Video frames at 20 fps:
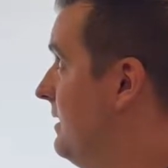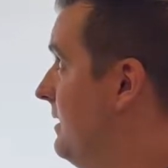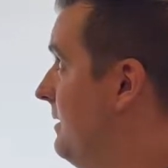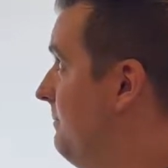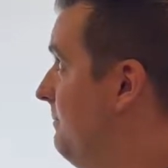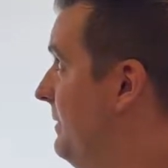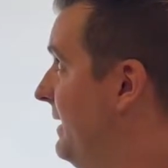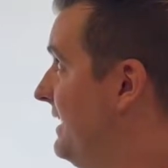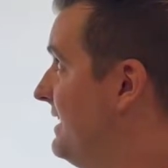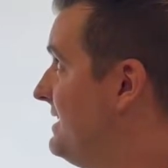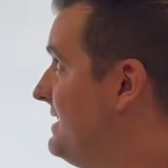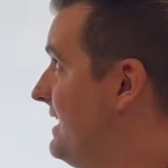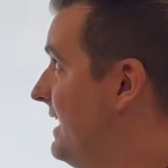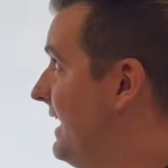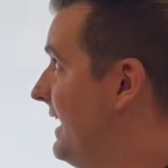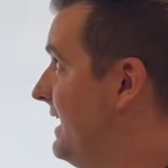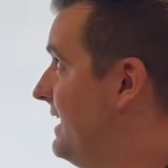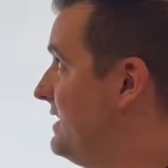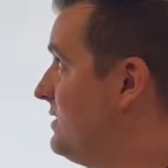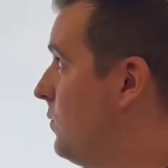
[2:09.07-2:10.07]
biggest
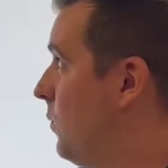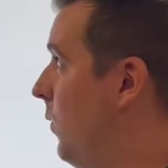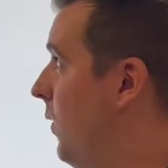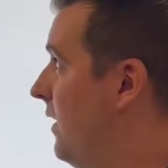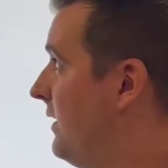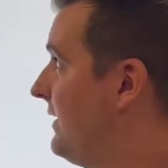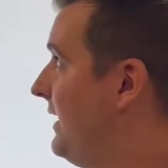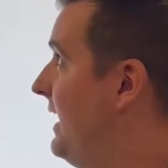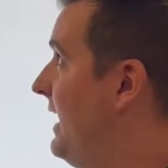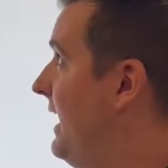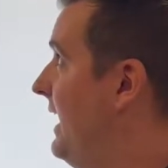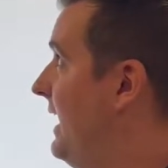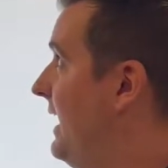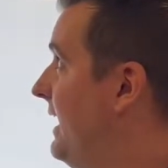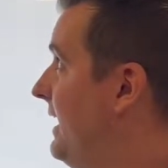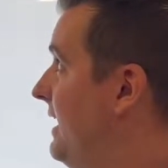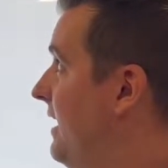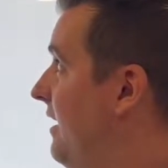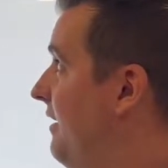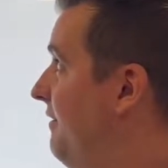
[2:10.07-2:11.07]
thing is what
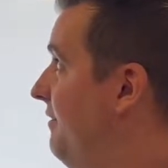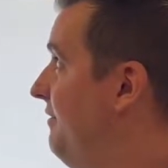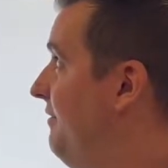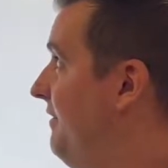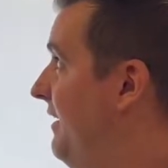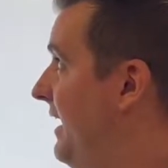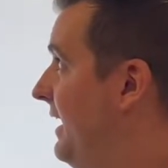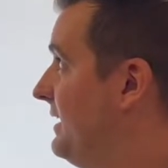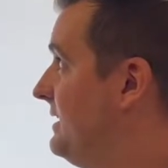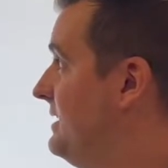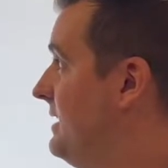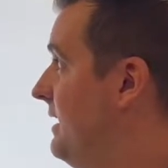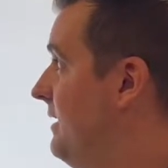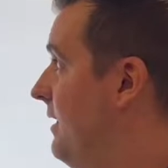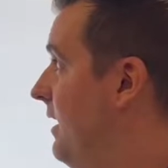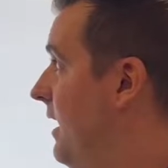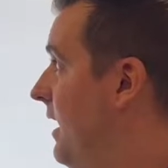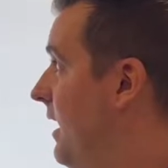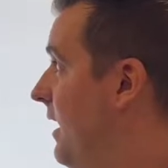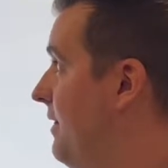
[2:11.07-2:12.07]
can affect
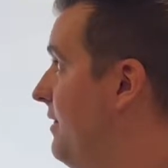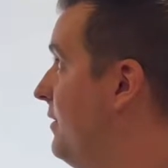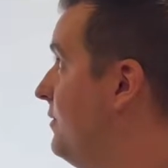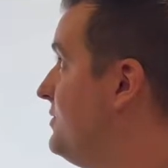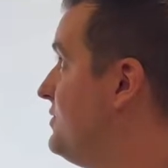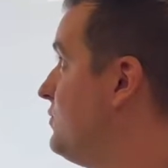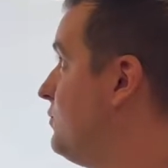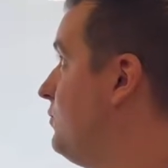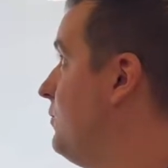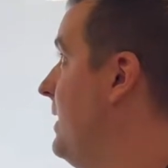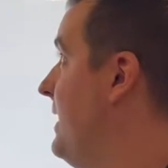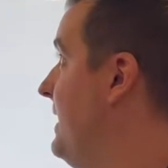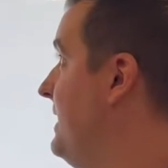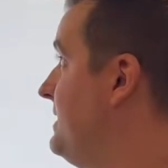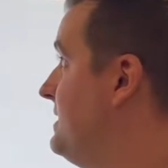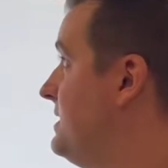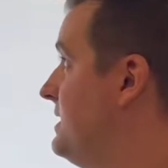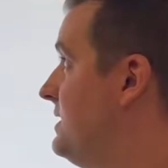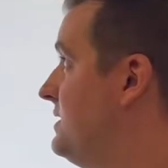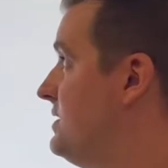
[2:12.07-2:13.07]
those
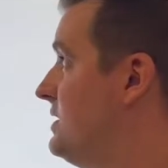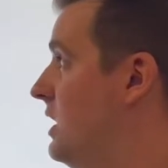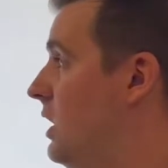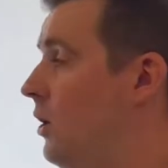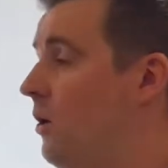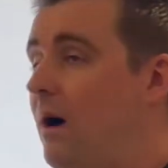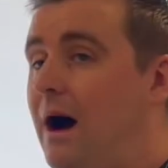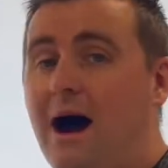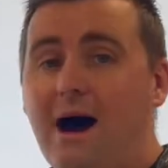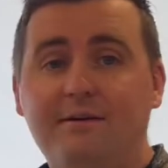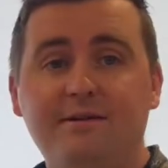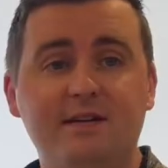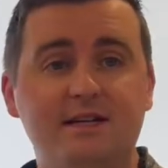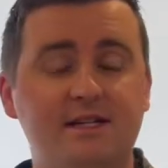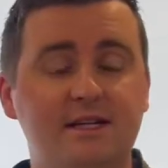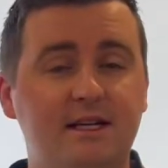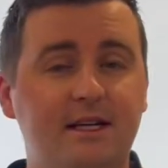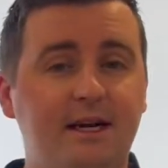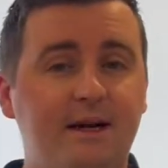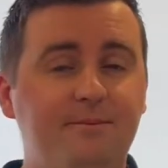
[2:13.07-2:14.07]
rates. So
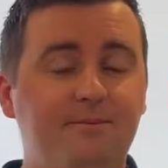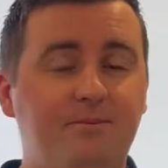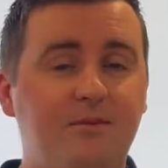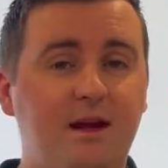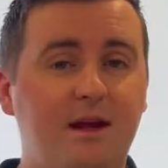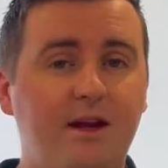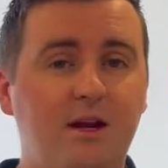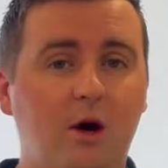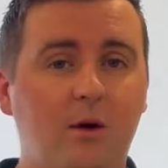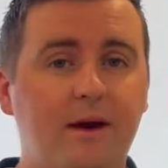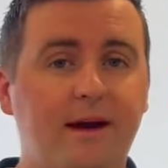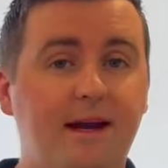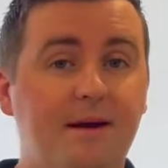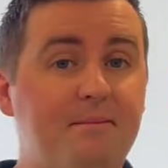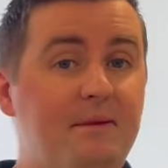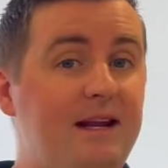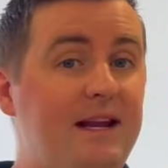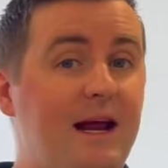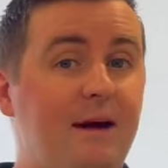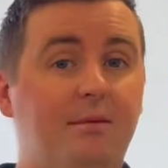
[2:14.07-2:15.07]
obviously, it can
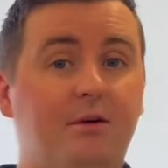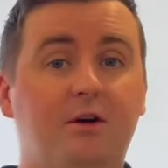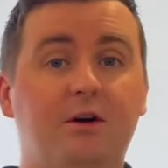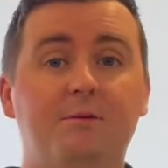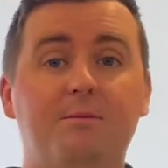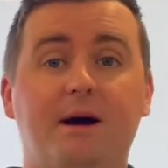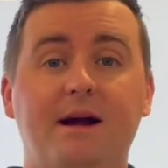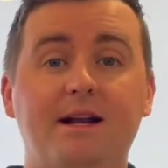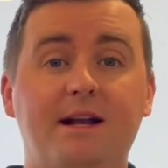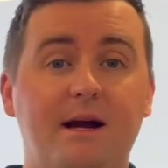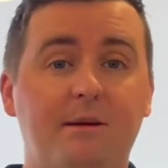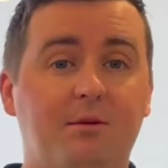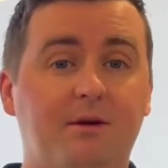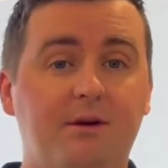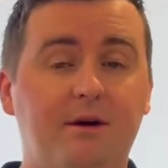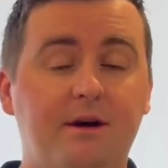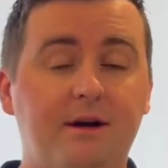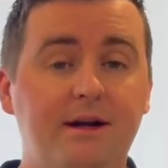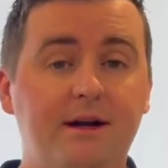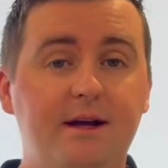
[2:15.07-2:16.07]
be neighborhood by
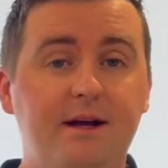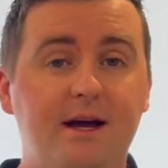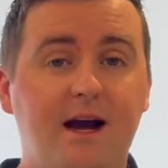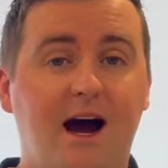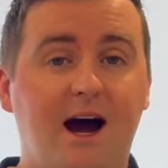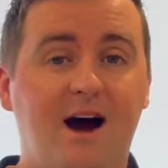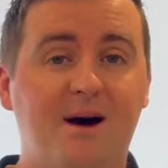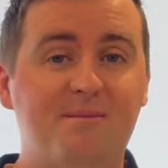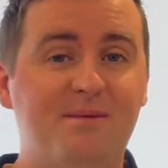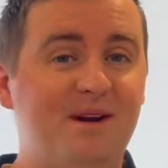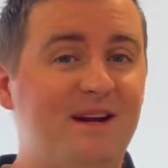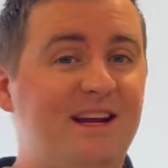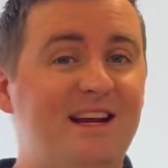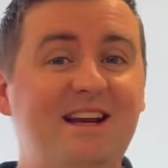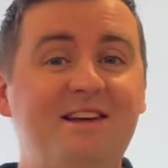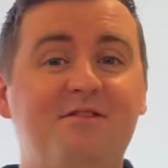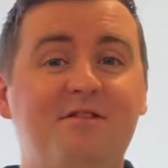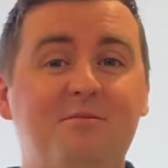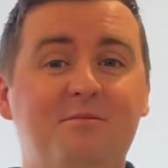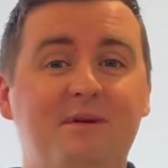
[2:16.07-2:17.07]
neighborhood, but it could
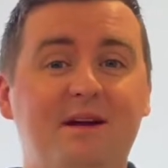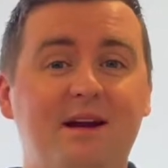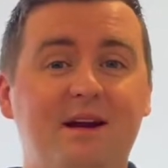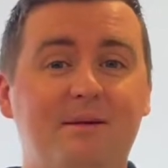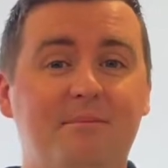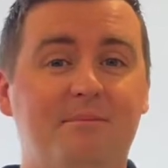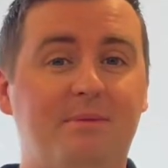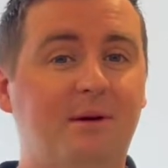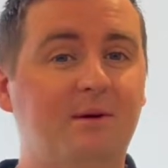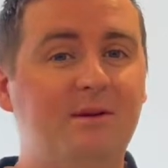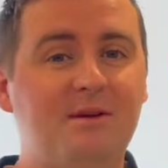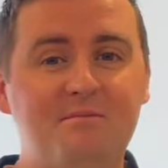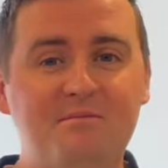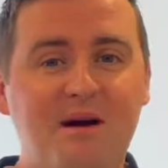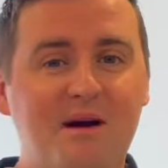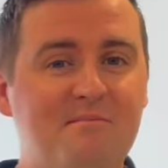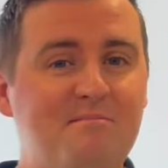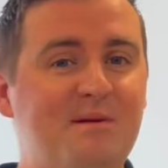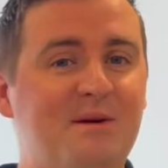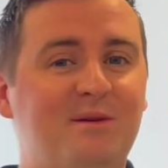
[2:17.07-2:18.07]
even be building
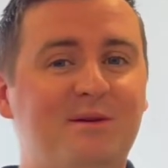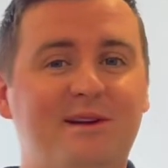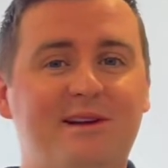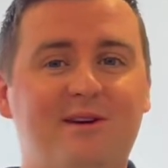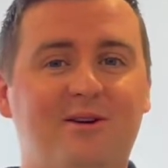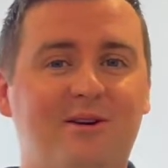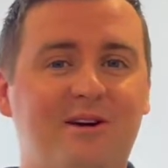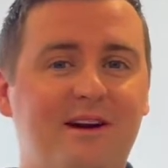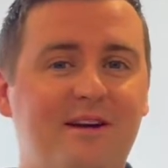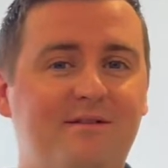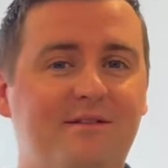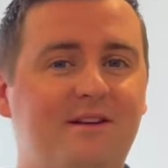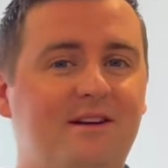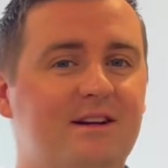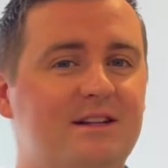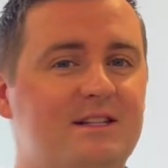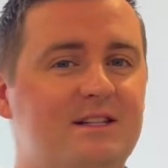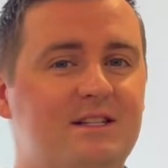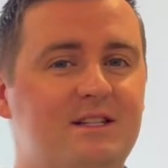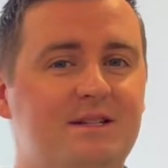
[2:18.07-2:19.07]
by building or even
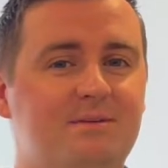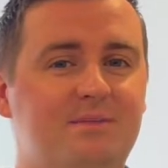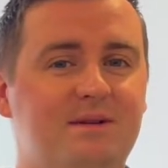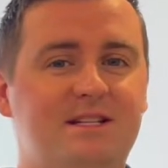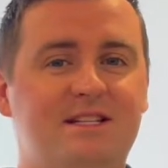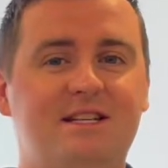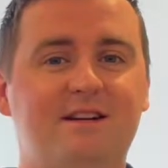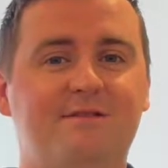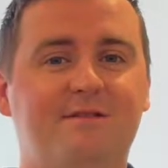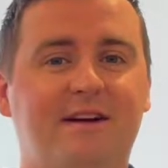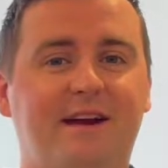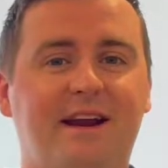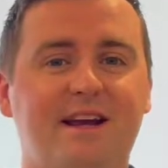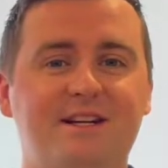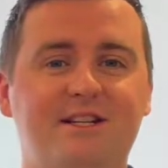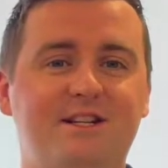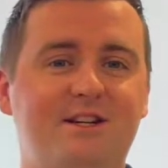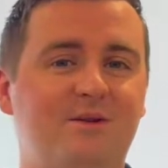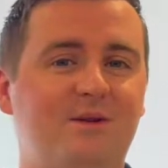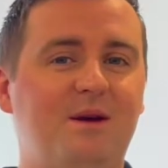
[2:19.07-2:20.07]
as specific
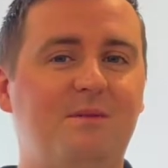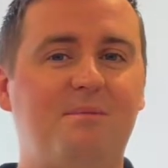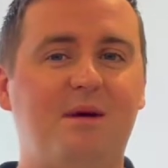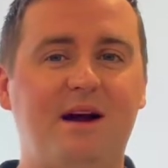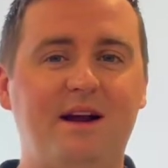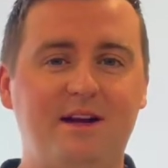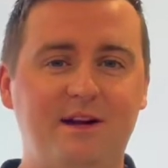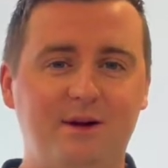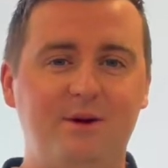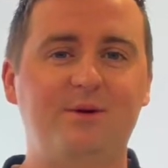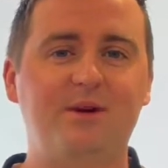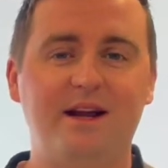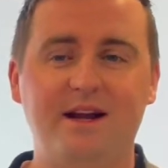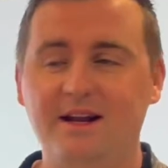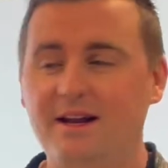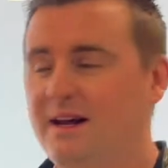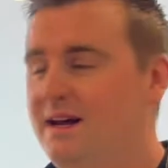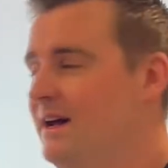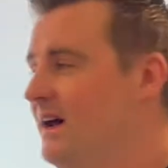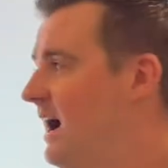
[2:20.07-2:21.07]
as unit by
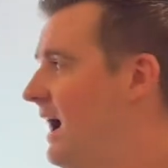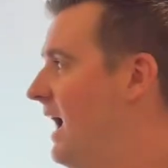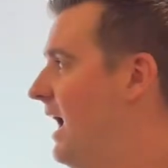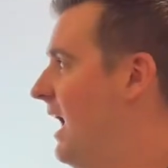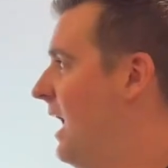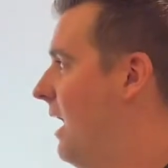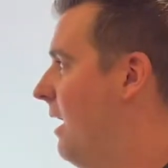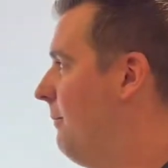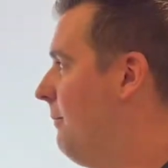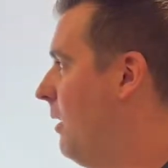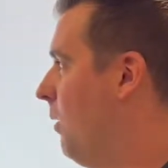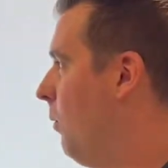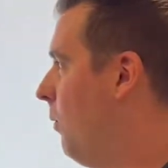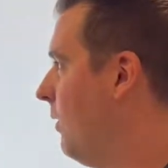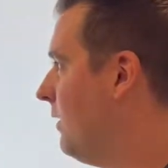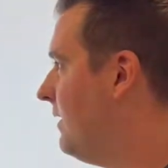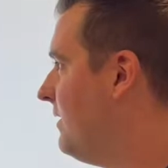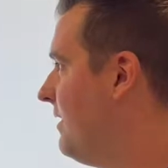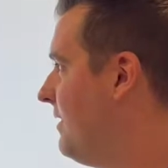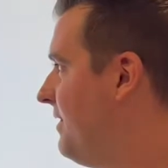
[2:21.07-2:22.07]
unit.
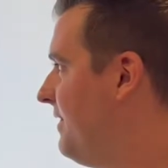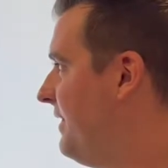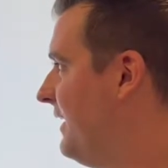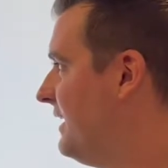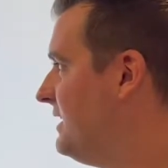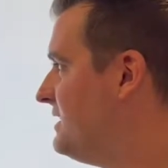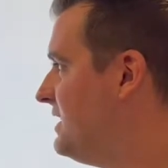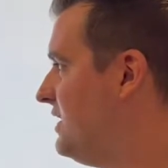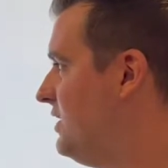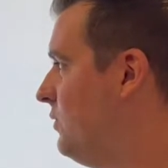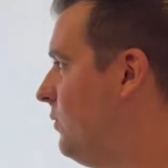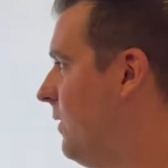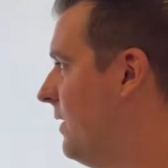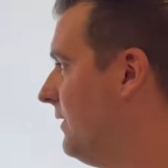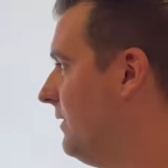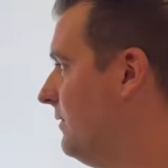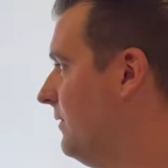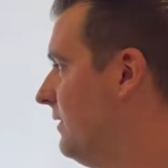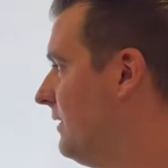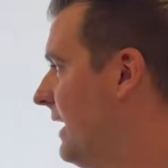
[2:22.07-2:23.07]
One of the things that you want to
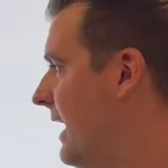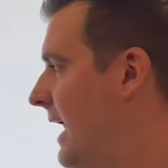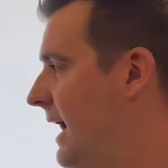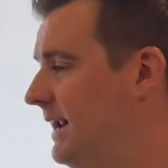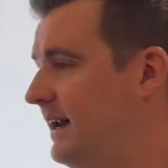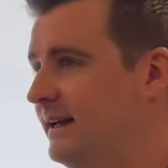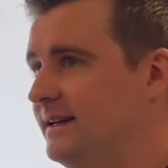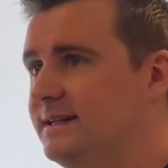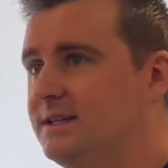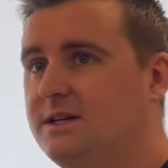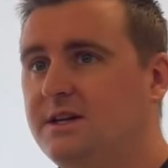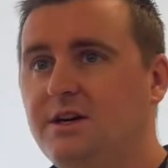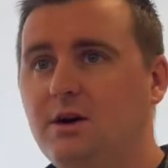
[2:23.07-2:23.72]
look at is,